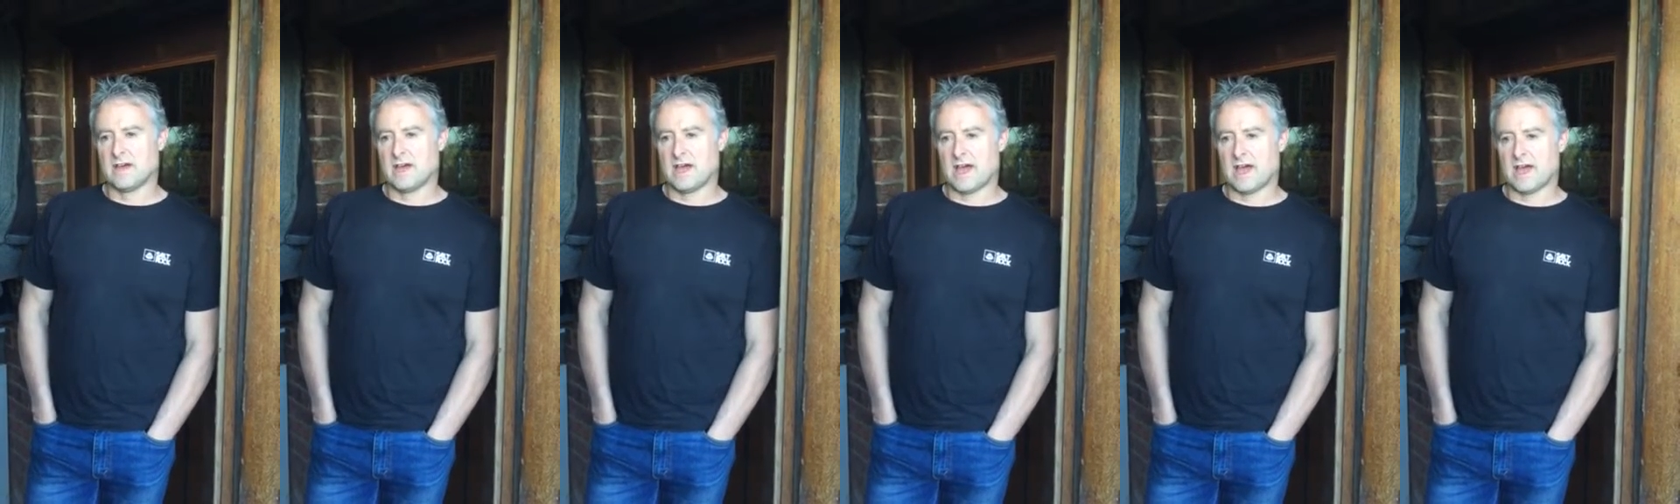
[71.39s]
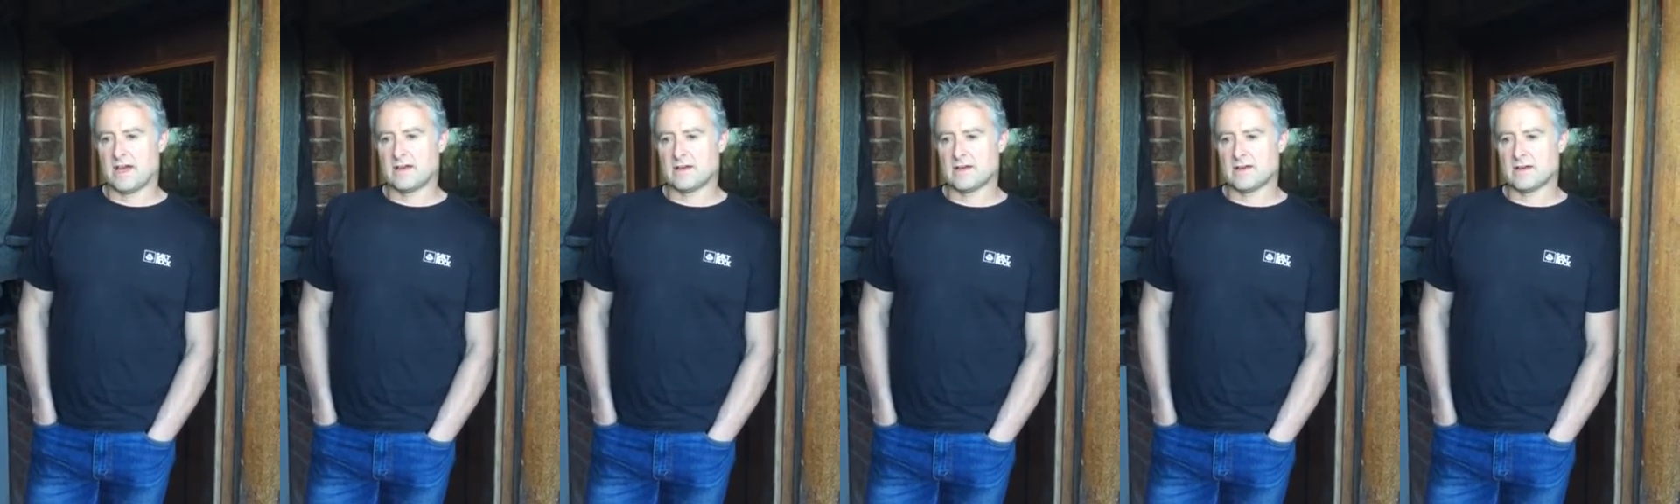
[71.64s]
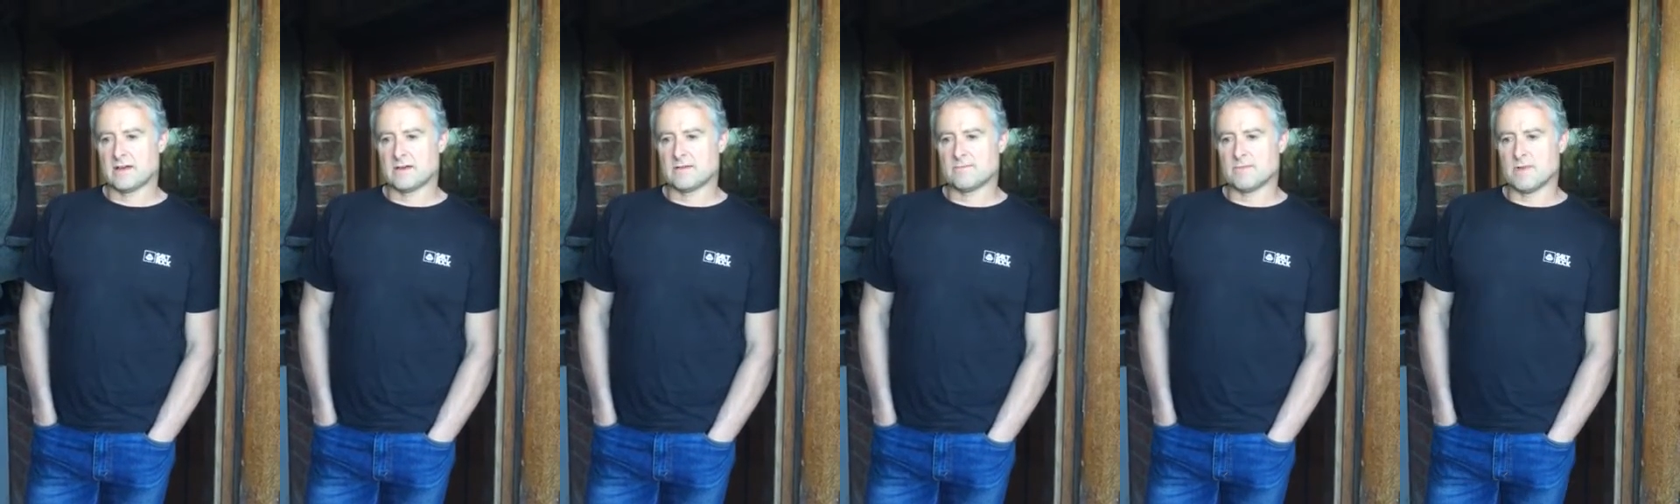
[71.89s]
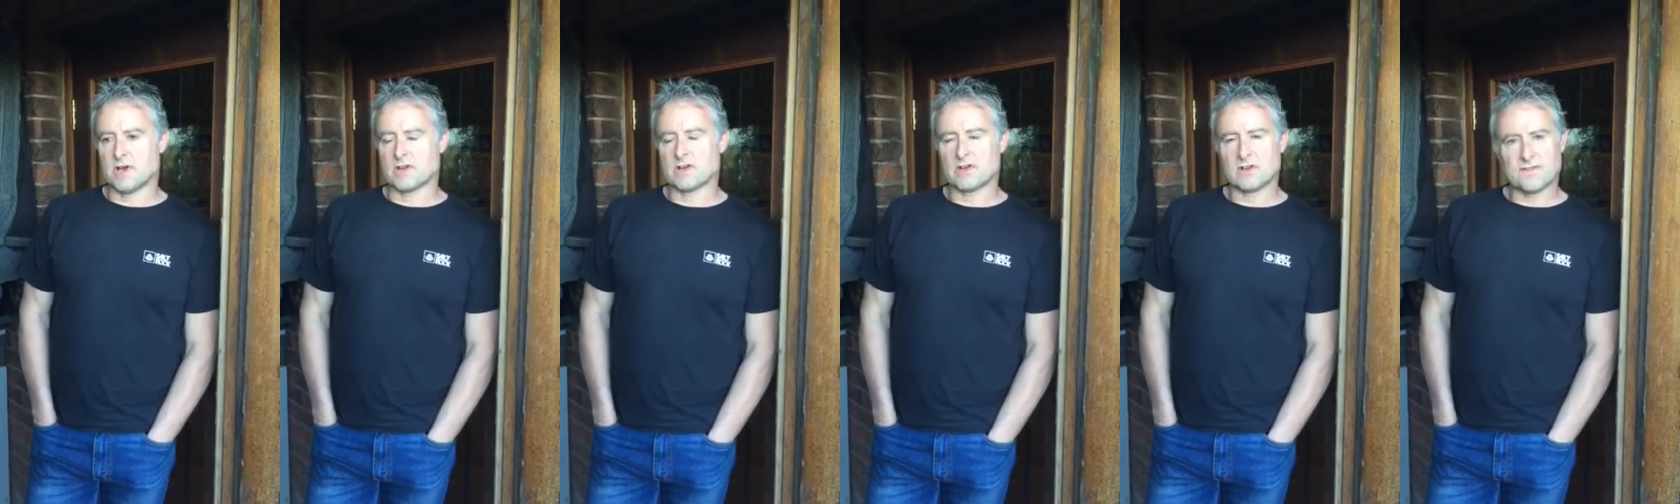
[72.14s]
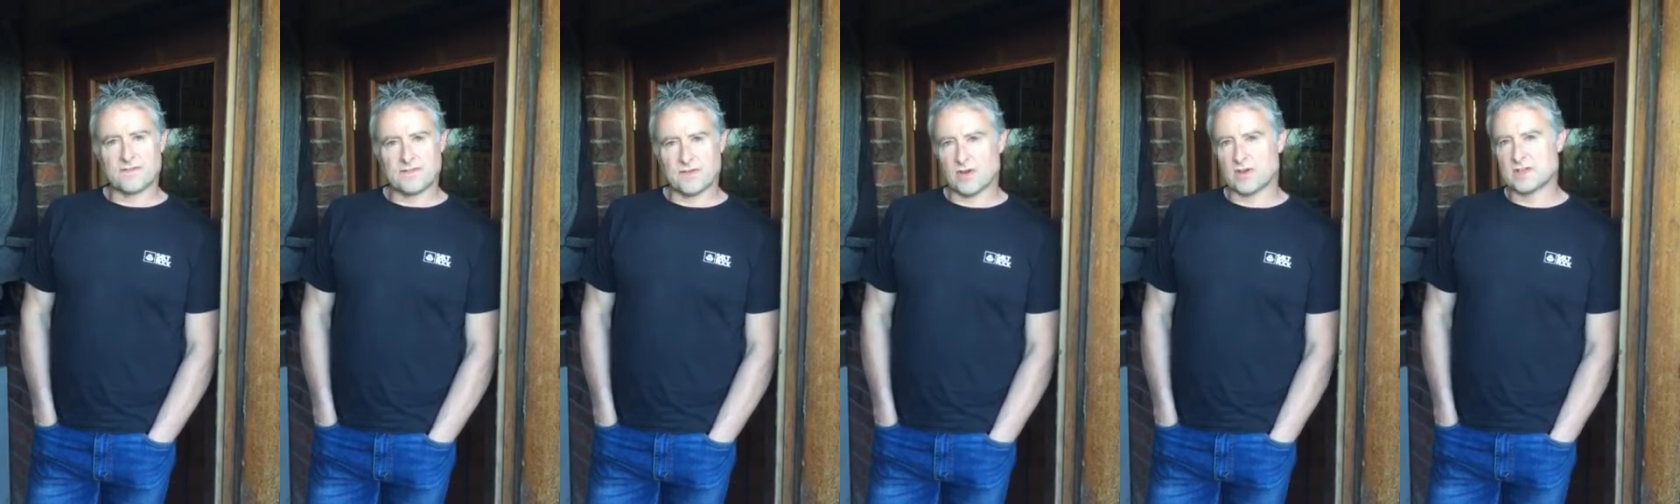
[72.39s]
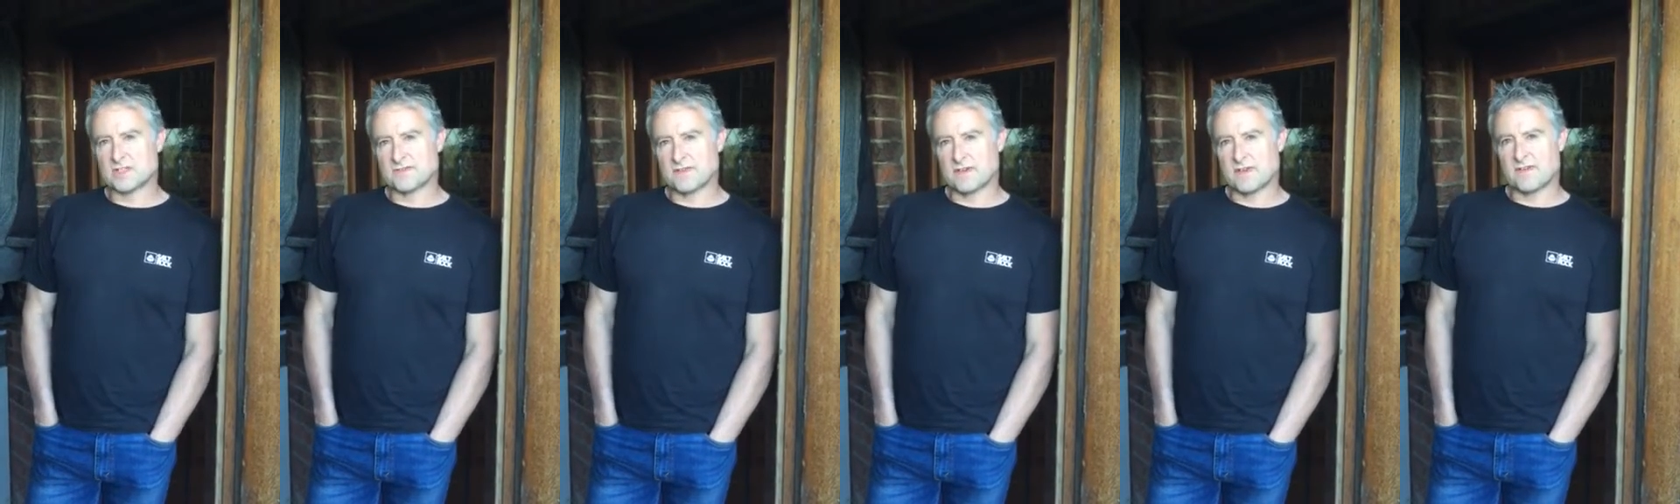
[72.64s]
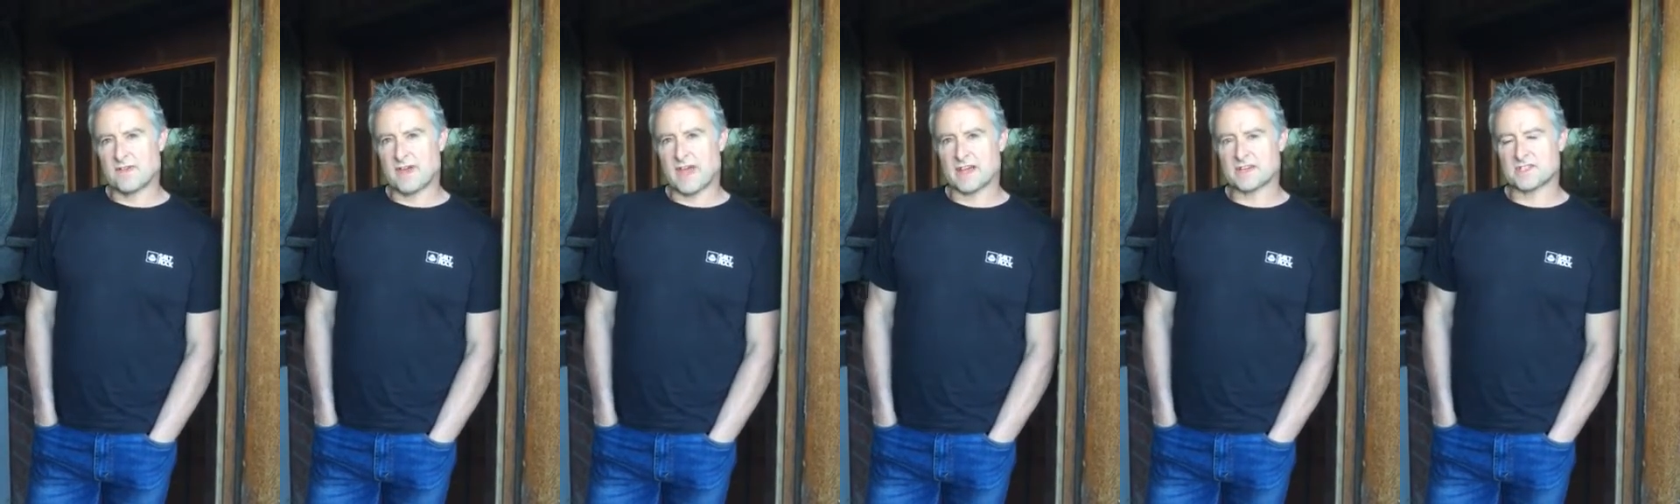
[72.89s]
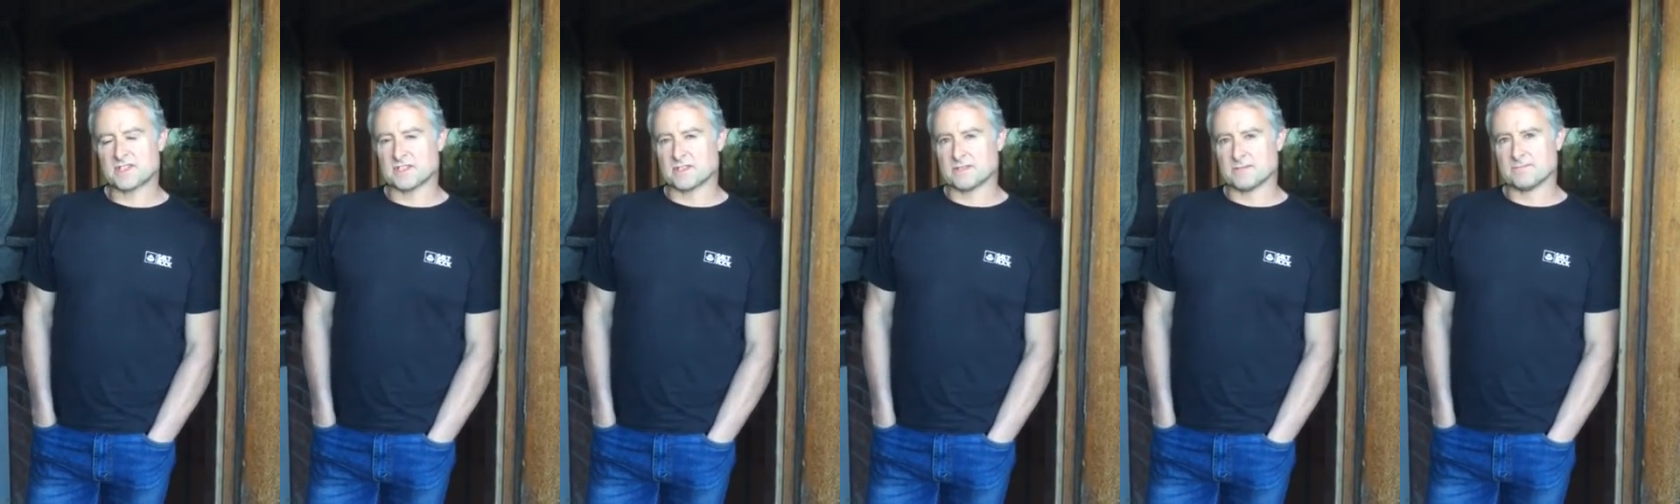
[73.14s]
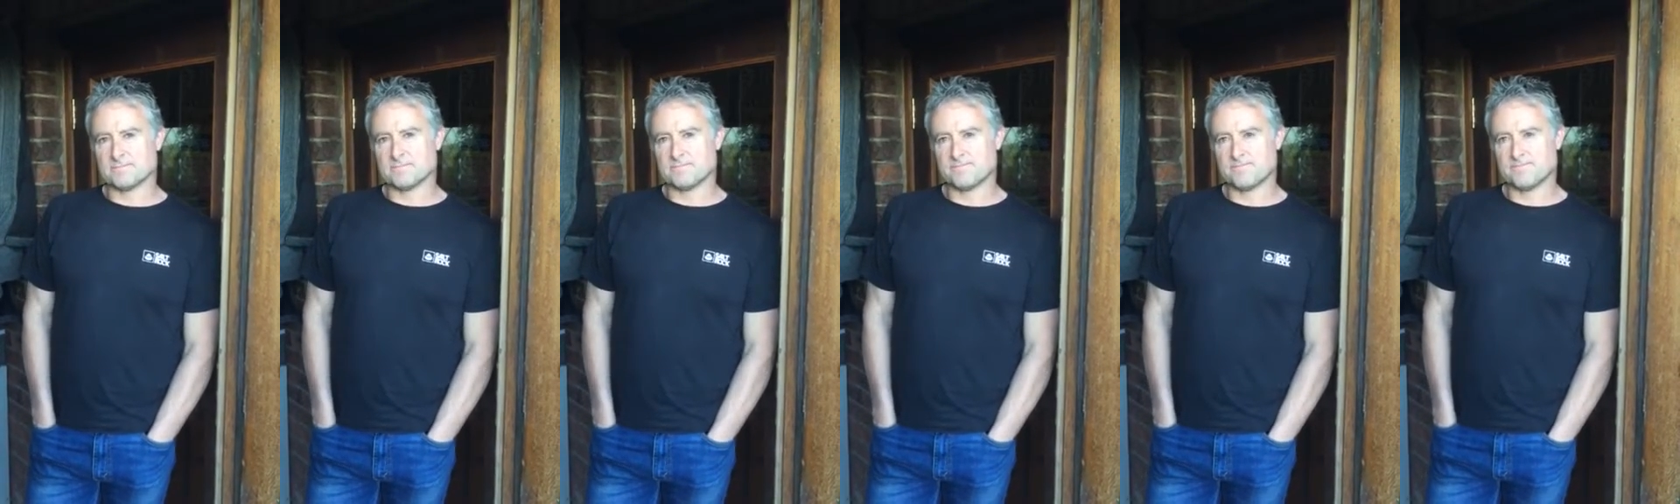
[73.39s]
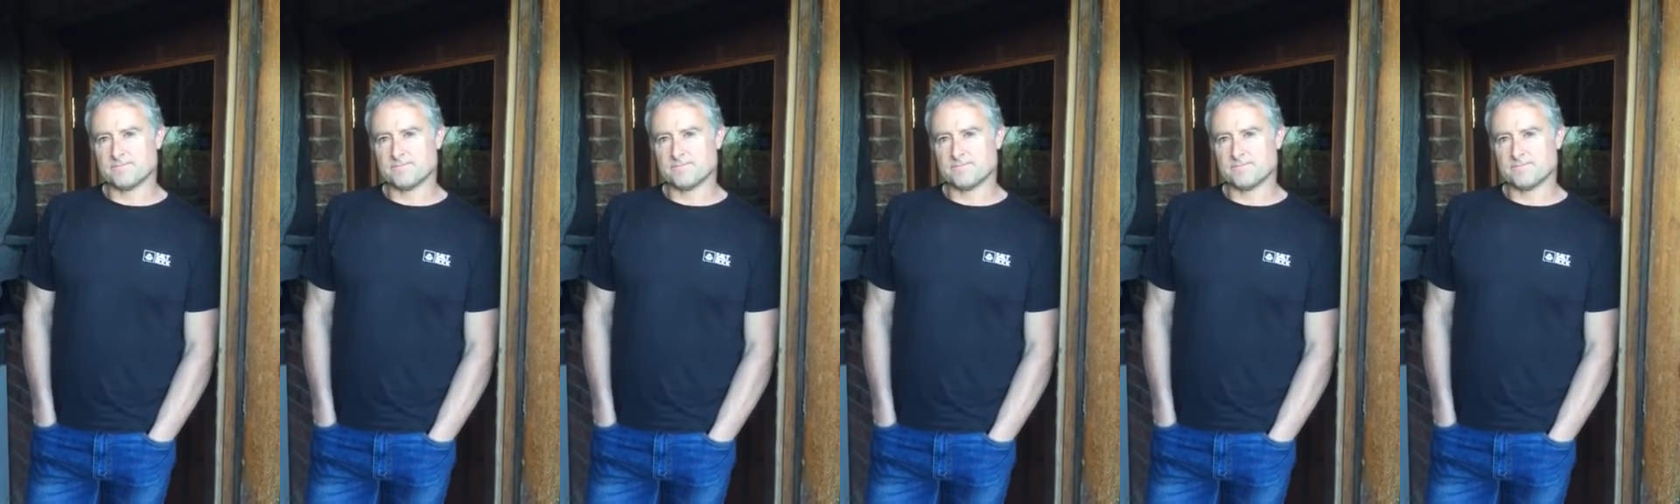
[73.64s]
And a good philosophy of action,